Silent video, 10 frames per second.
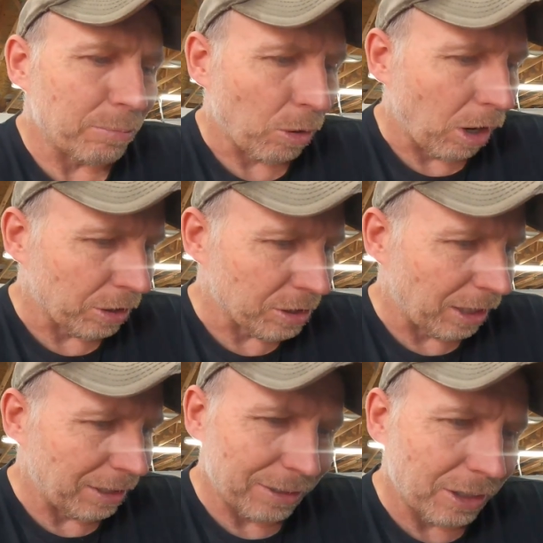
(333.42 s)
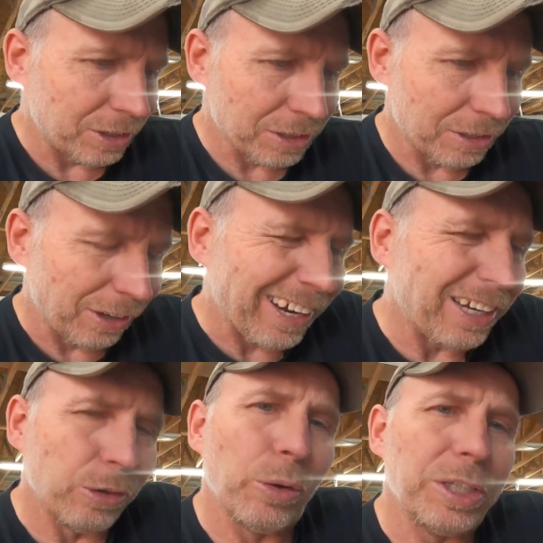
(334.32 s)
tip rockers on it, and they're
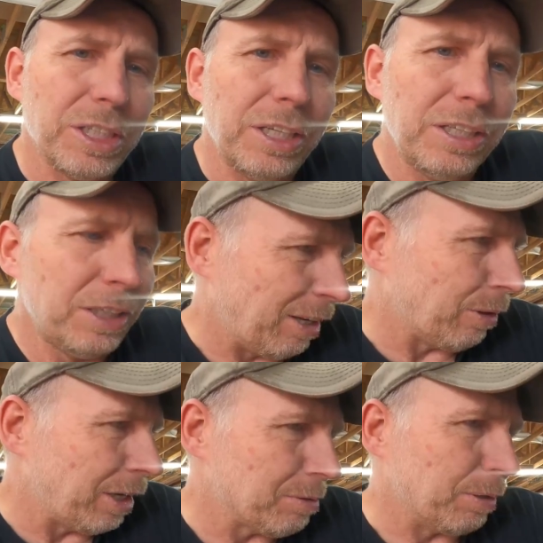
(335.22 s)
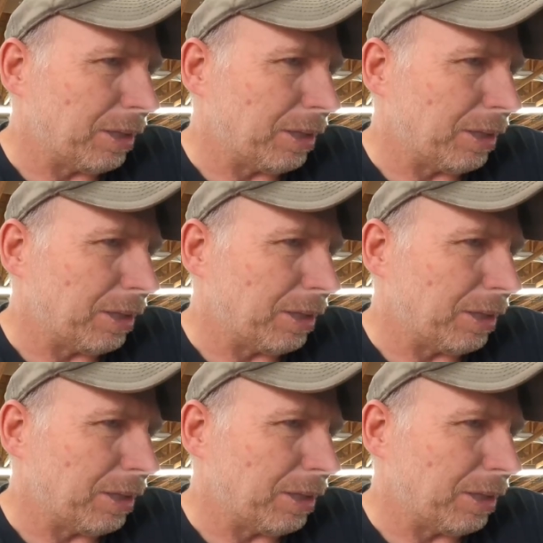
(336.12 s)
kind of noisy anyways,